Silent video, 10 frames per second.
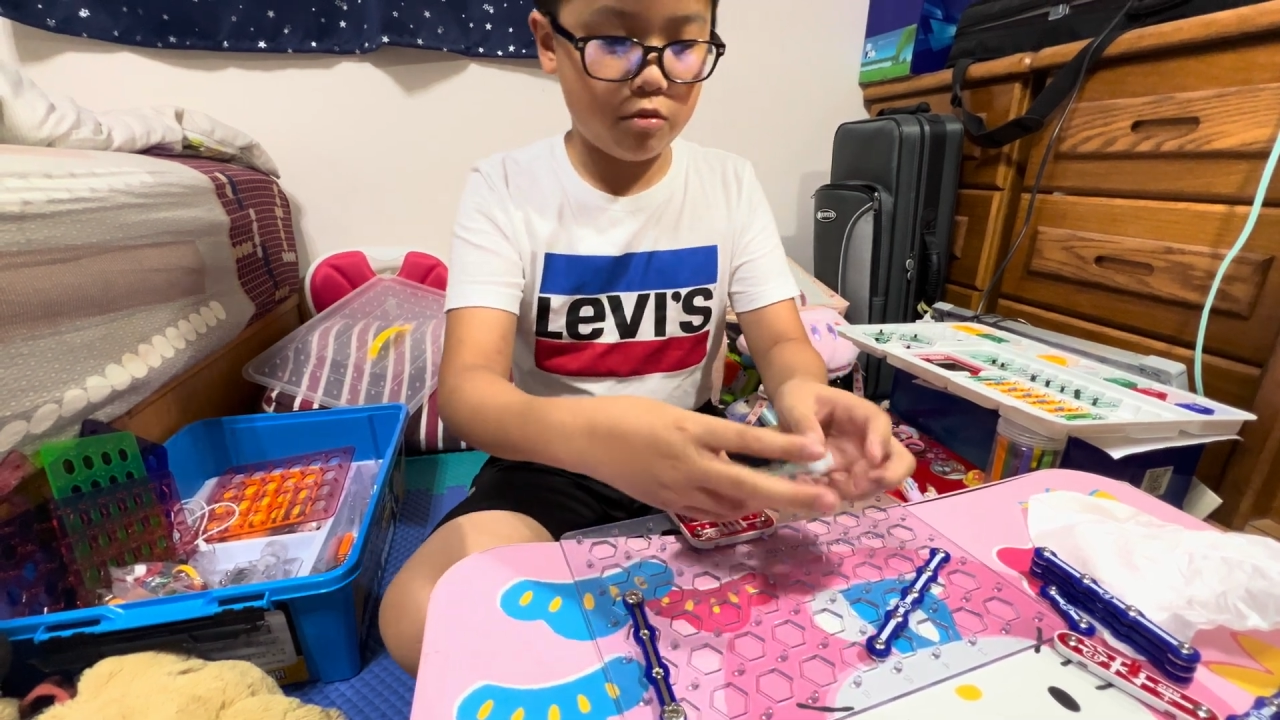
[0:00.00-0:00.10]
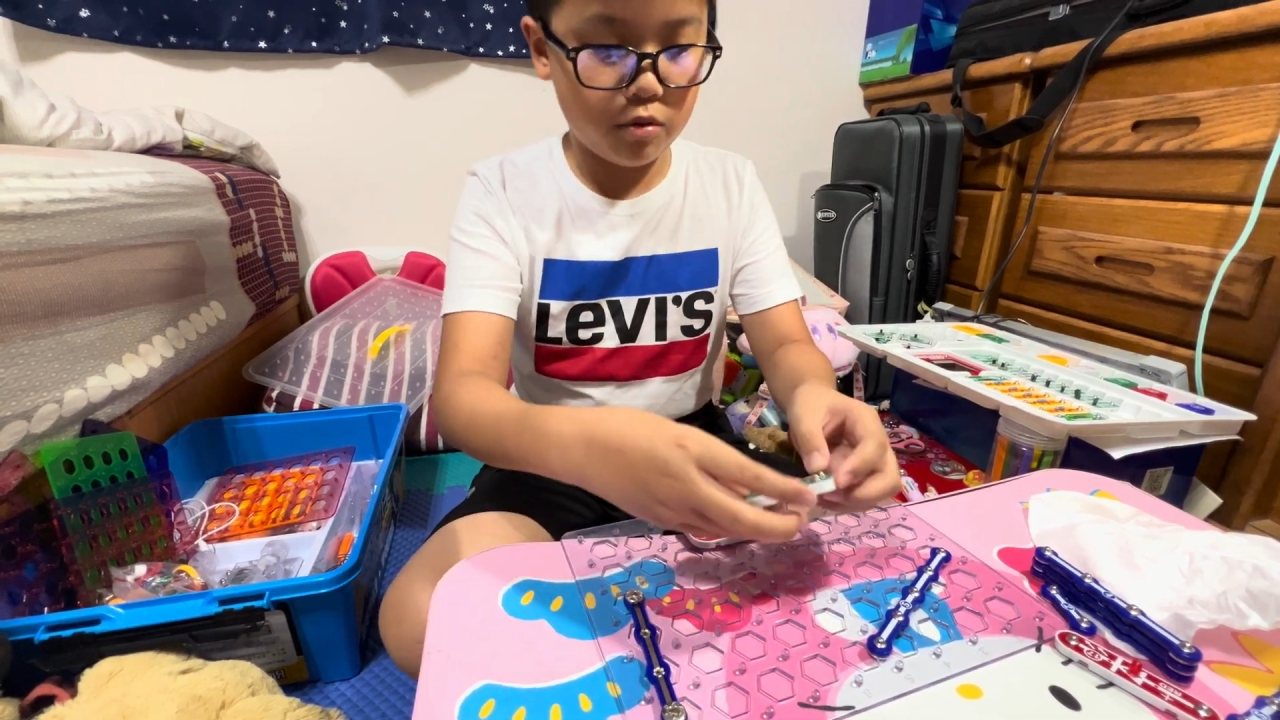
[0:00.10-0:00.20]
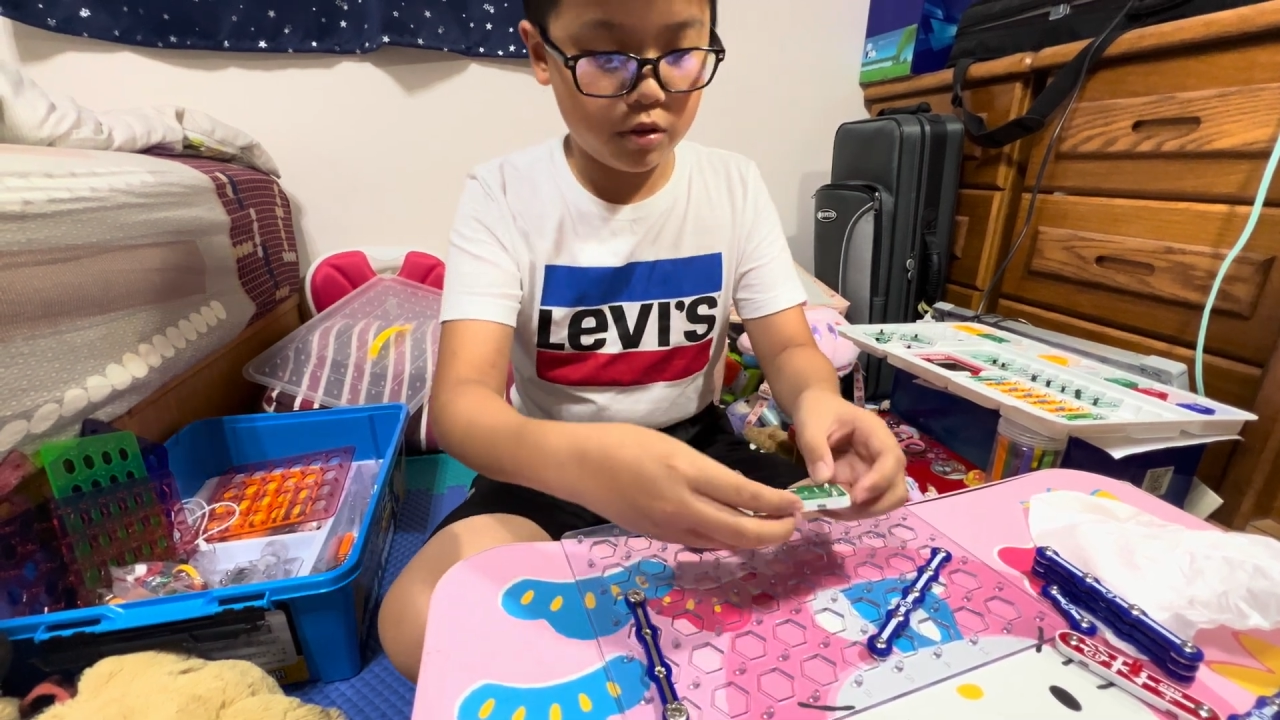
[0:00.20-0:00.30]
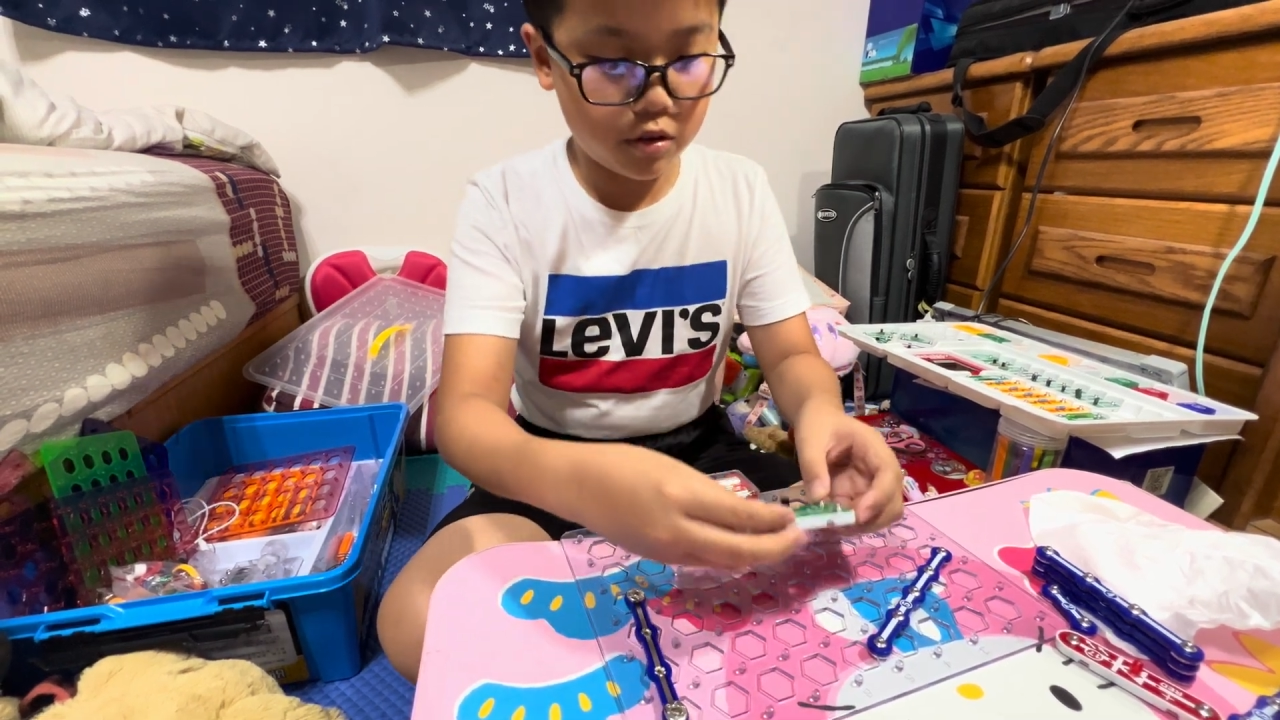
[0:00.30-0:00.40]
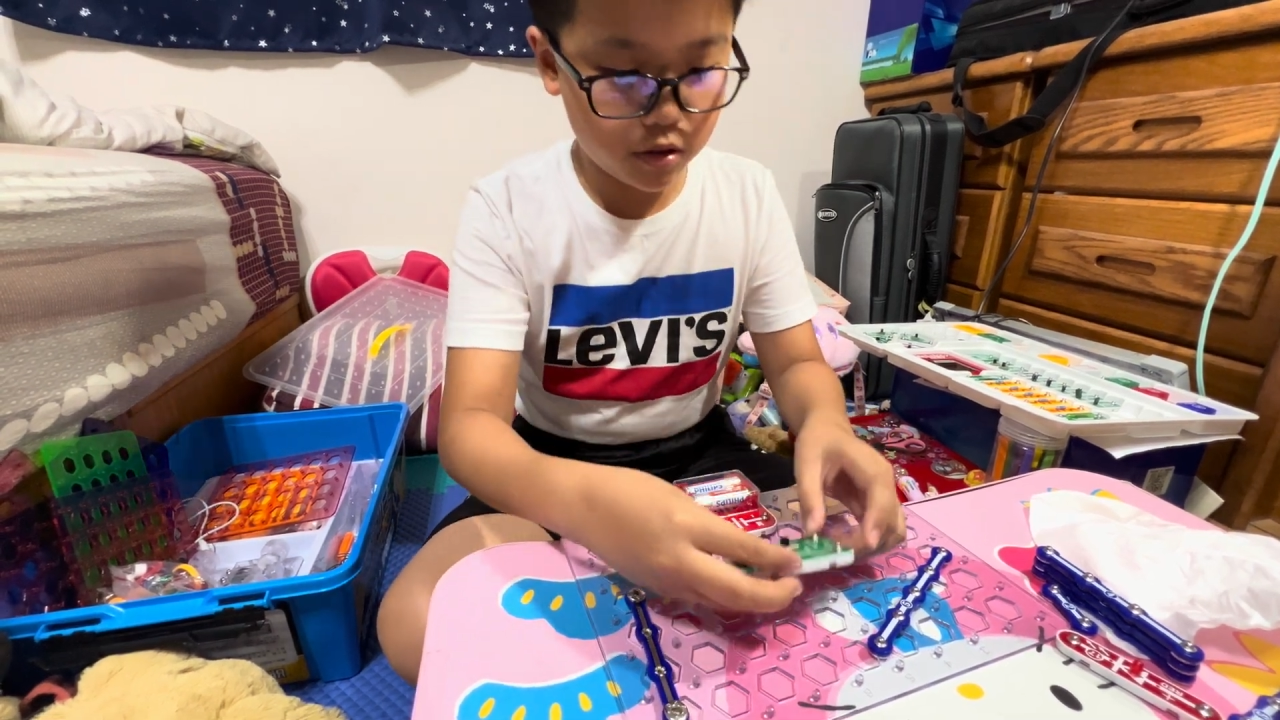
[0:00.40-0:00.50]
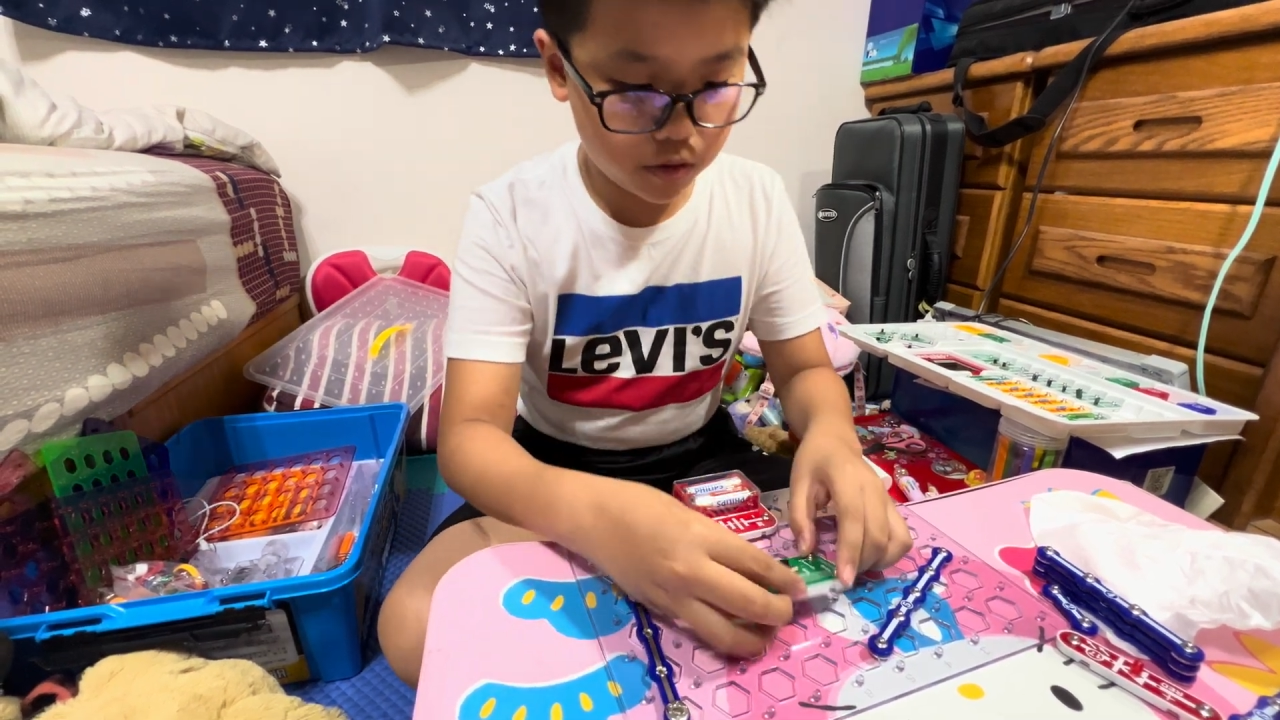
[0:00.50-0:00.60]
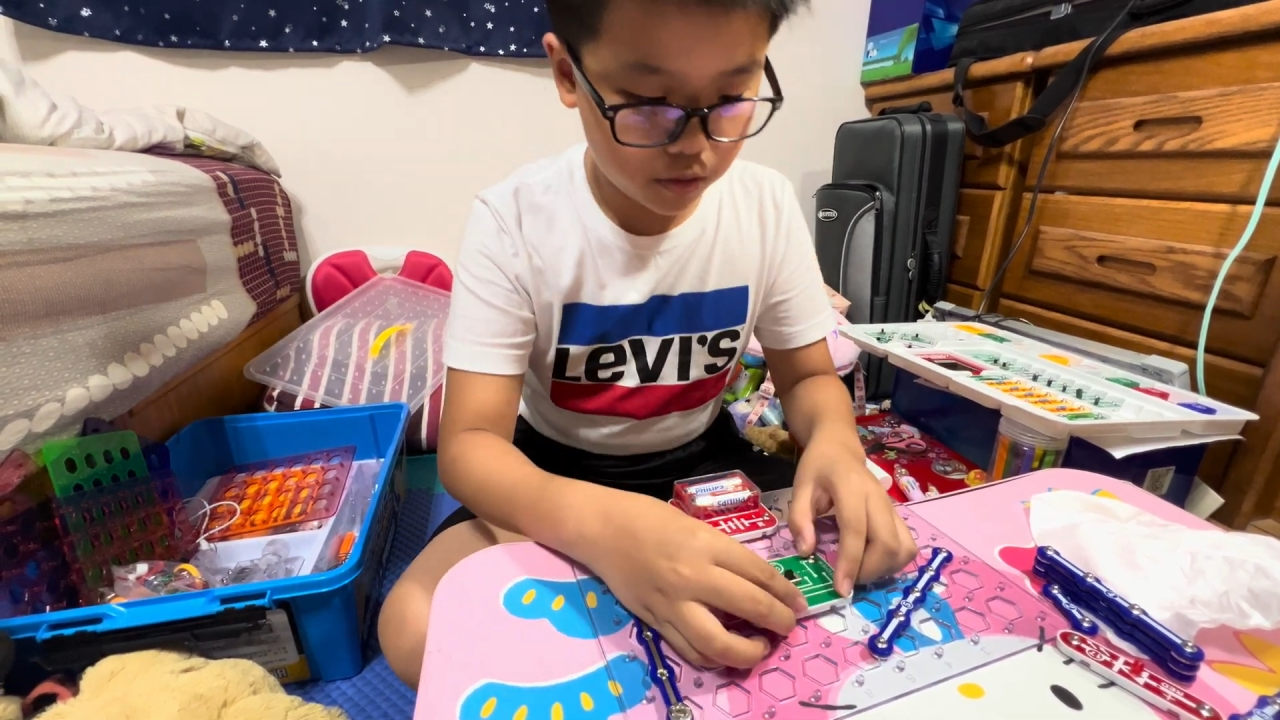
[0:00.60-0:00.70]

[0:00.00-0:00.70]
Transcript: we do?